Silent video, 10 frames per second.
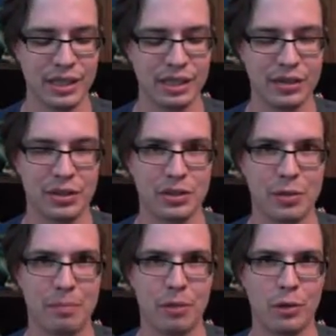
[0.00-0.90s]
There's also a
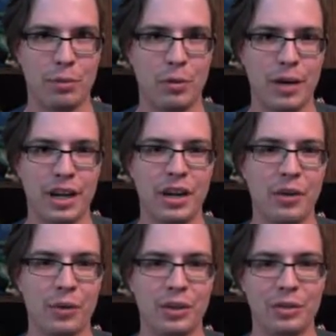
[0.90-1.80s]
purple one and an
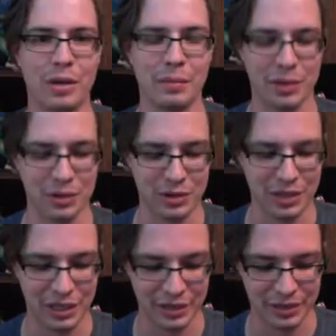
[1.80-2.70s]
orange one, but those are a
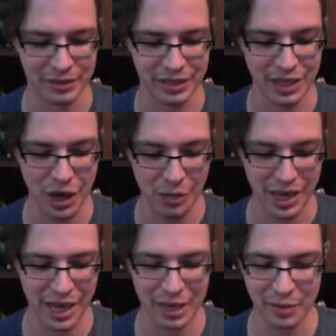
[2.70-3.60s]
little different.
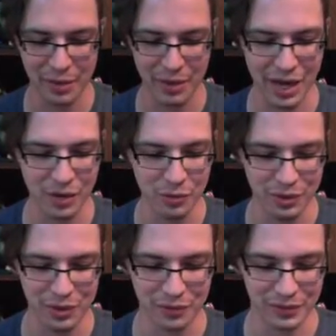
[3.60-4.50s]
Okay, here we go again. Who was
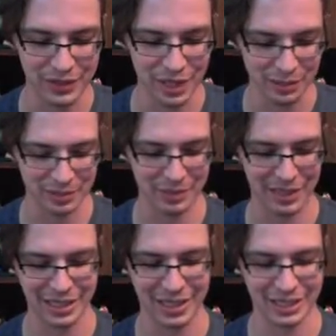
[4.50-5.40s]
going first? I wasn't paying
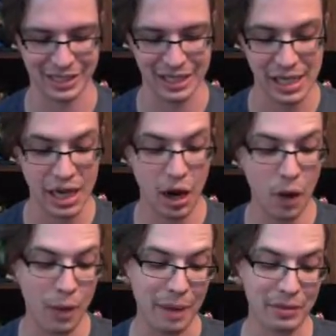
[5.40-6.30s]
attention.
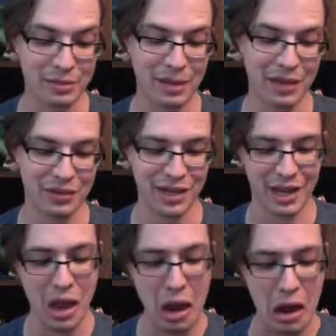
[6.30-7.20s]
Oh, I'm using my other deck.
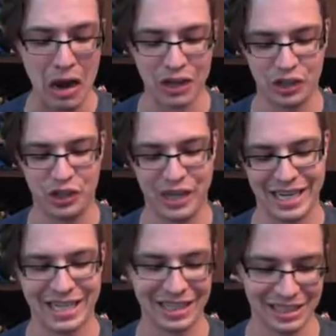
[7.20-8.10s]

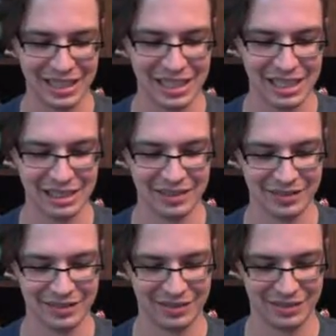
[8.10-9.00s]
Shit.
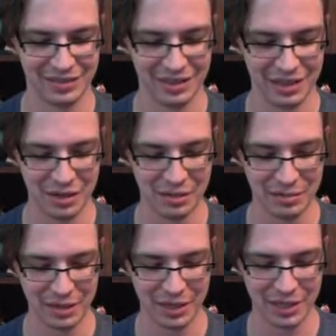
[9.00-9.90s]
I
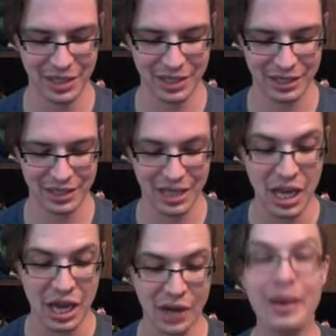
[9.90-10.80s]
wasn't paying attention.
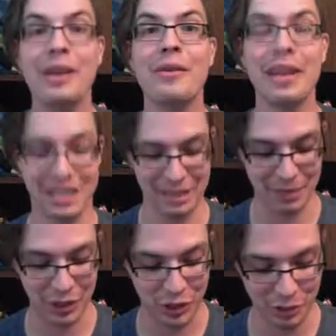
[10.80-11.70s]
Alright, you get to see
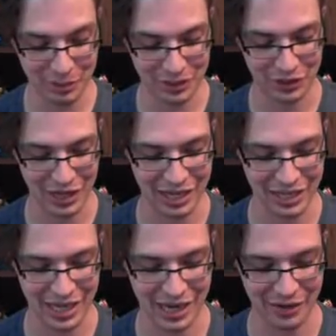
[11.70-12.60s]
my Shuppet
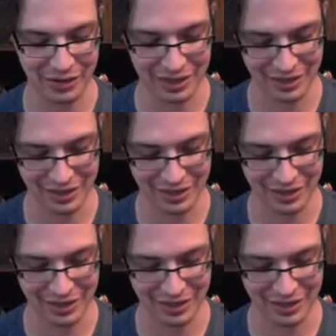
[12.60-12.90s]
strategy now.